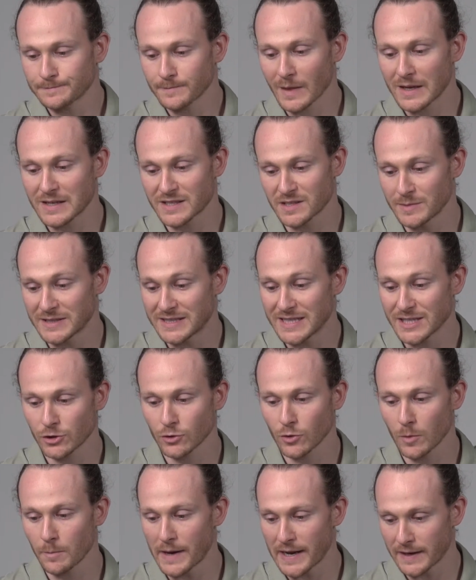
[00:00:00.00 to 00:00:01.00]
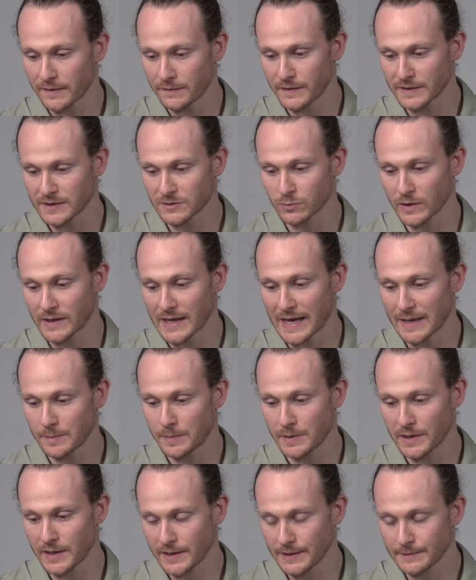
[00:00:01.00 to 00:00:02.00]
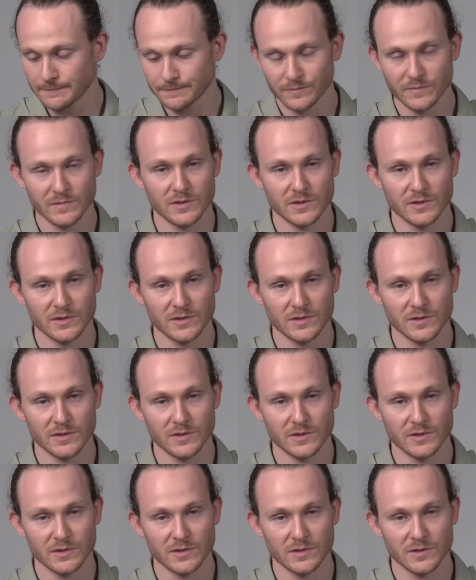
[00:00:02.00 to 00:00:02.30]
some additional benefits would then be